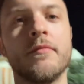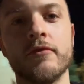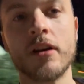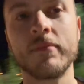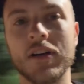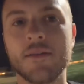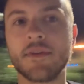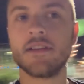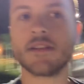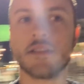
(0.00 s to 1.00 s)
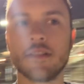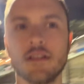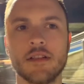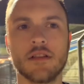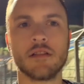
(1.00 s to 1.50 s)
right behind me,
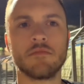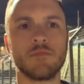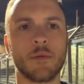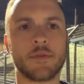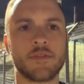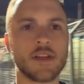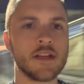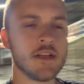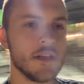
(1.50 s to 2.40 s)
probably see.